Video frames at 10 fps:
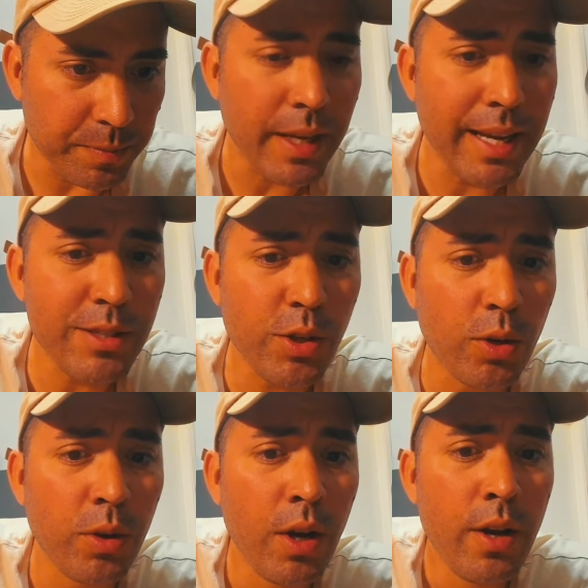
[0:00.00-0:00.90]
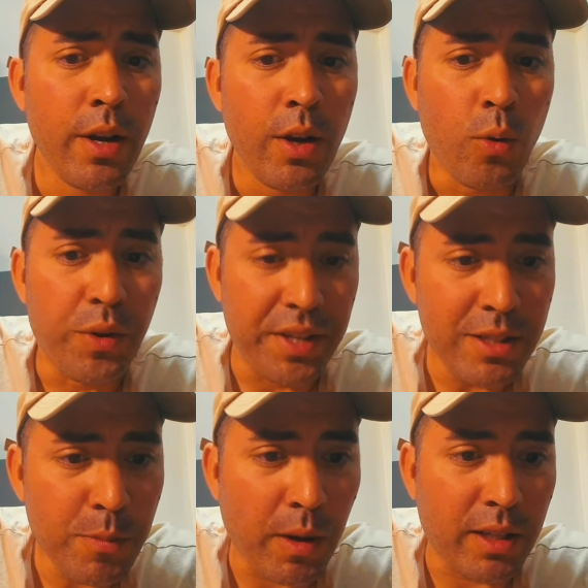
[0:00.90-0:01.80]
And so within
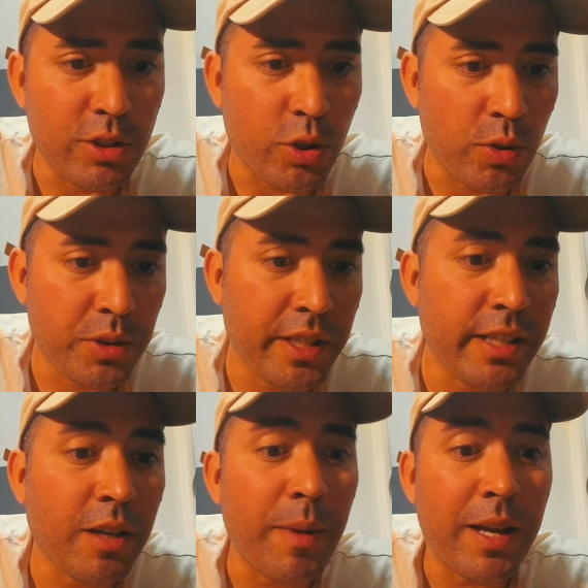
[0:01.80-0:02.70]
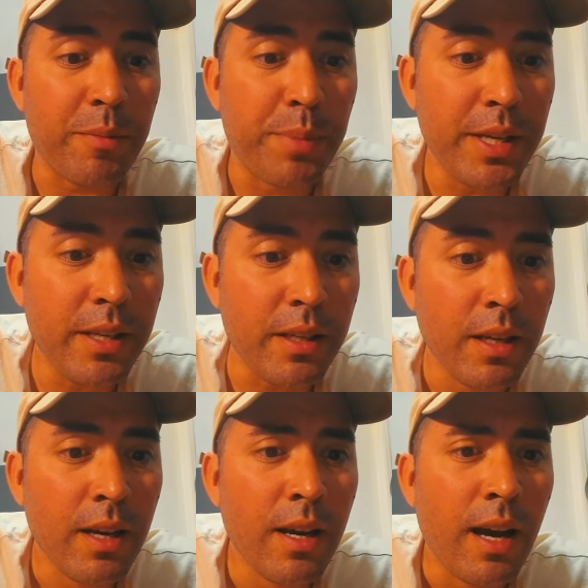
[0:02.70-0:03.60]
smart controls, key command B,
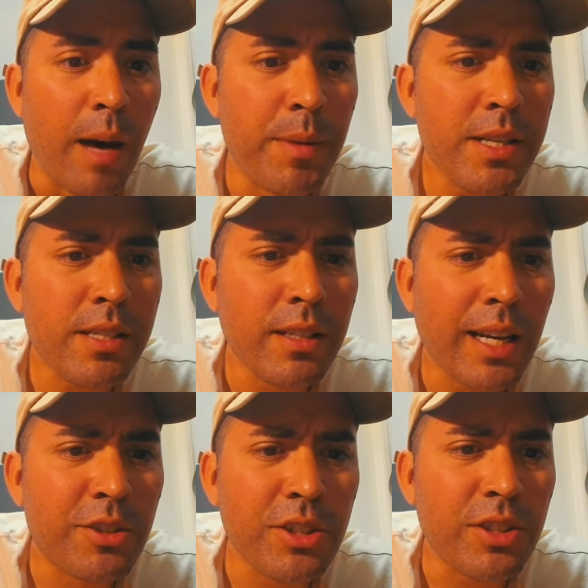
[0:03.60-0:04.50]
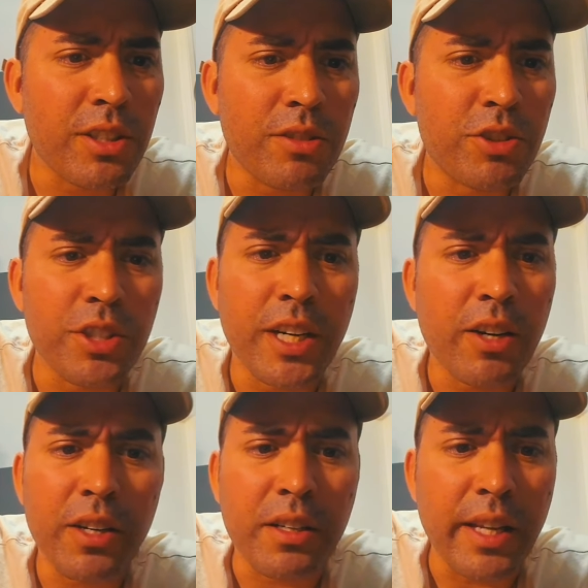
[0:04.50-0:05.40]
I'm going to select just a
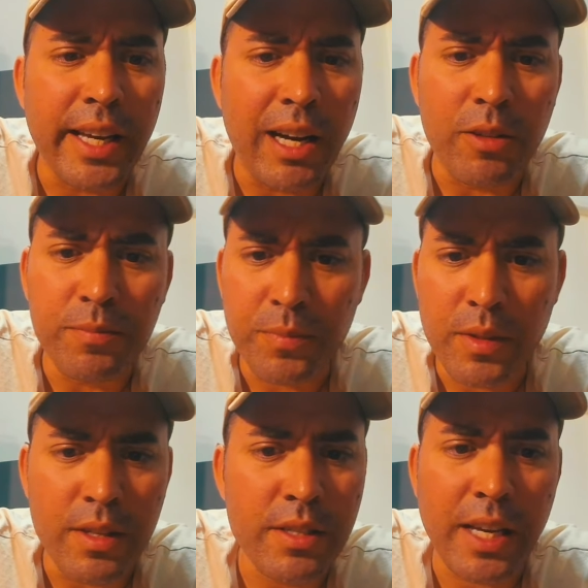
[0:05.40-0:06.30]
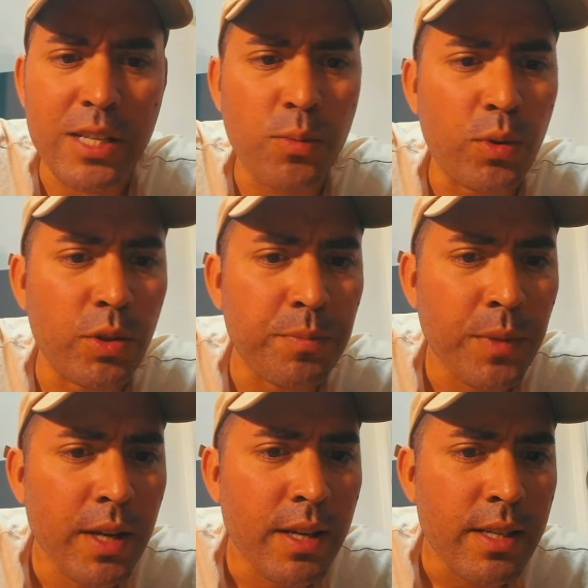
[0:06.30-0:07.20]
generic layout. In this case, we'll
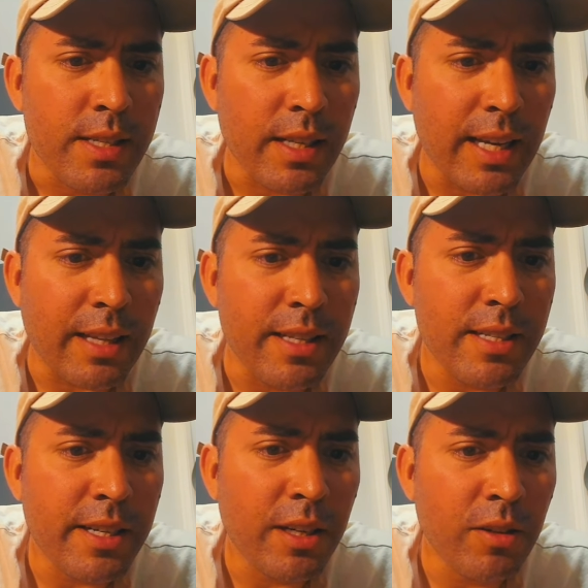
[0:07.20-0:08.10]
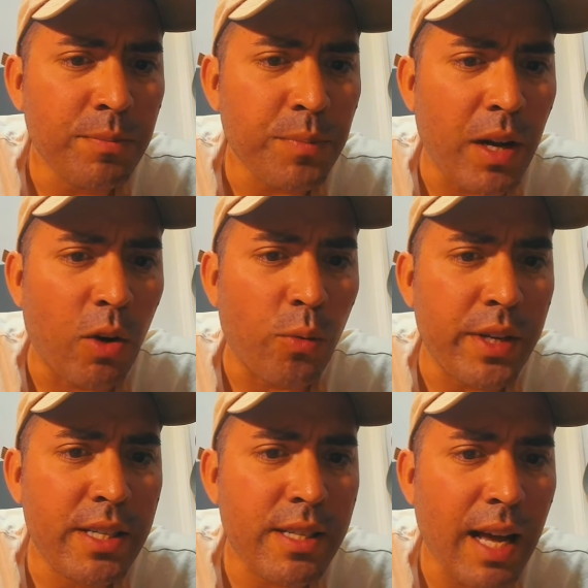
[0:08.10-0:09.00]
select this here. I'll
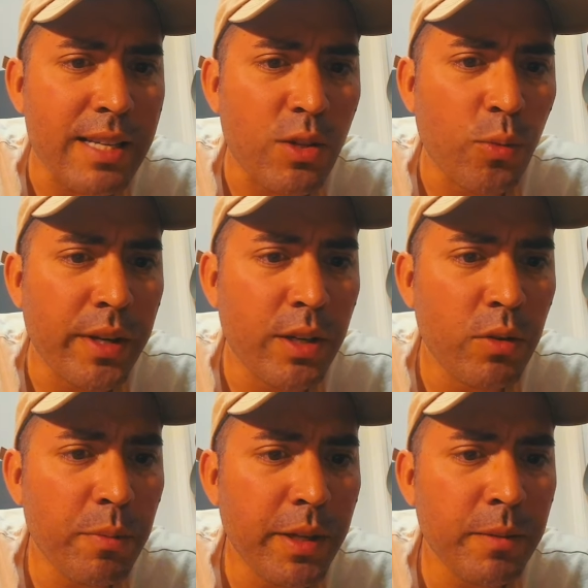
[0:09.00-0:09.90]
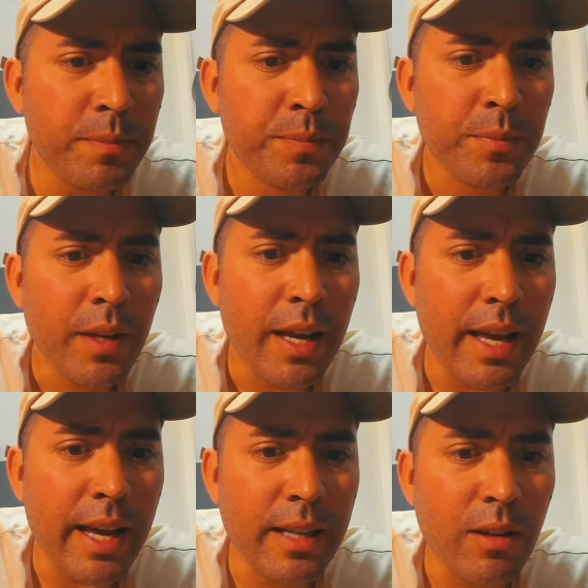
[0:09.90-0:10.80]
resize the window a bit,
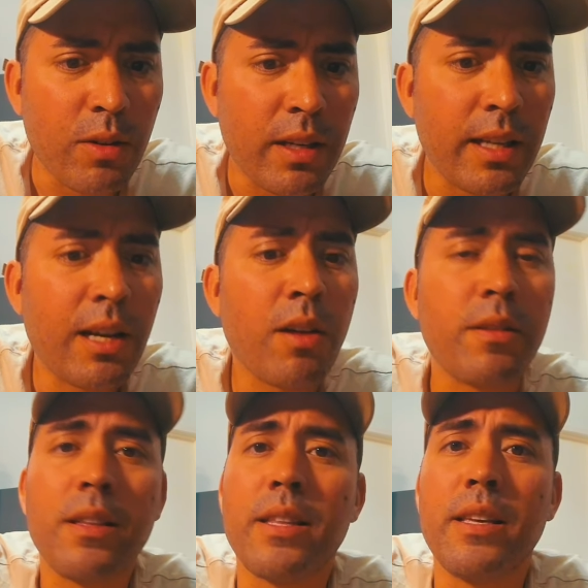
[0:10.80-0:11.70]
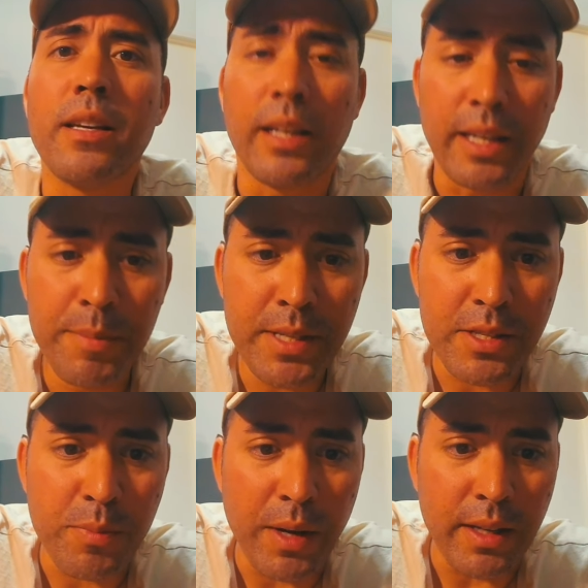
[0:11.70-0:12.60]
and I'll click on the
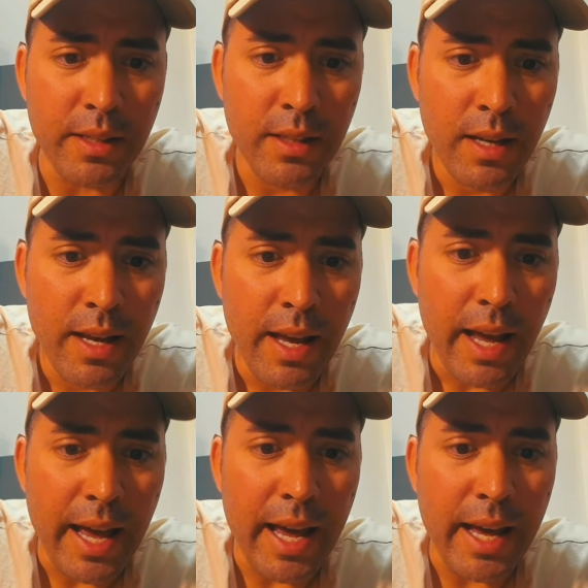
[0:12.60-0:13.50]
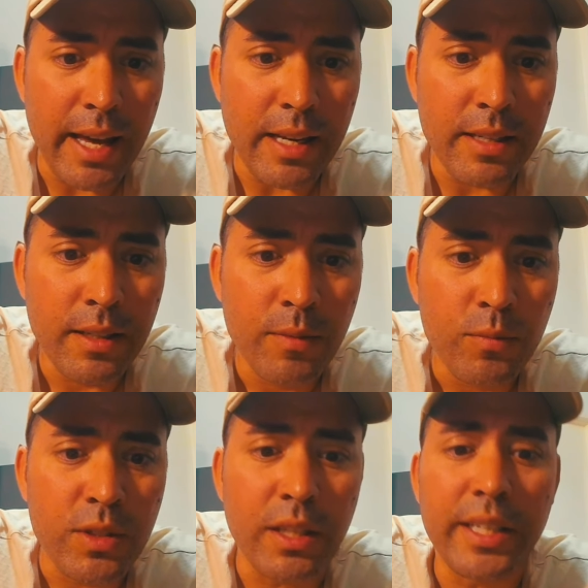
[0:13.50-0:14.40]
ellipsis button and
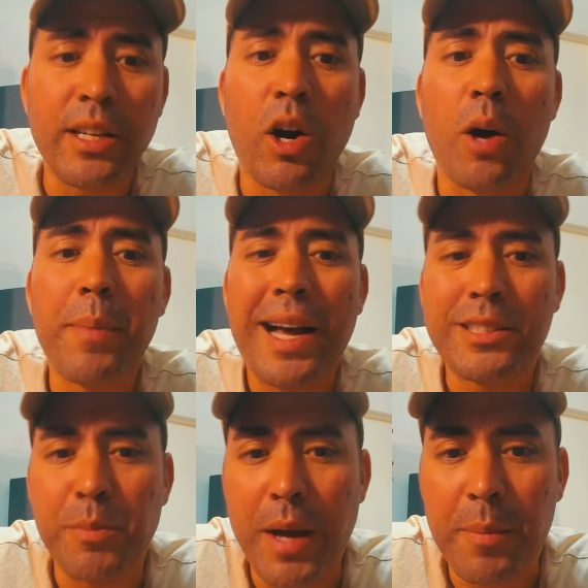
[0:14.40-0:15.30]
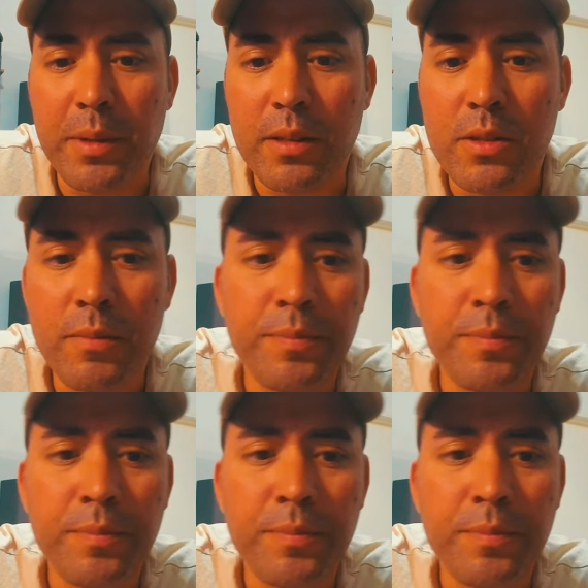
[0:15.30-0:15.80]
delete all patch mappings.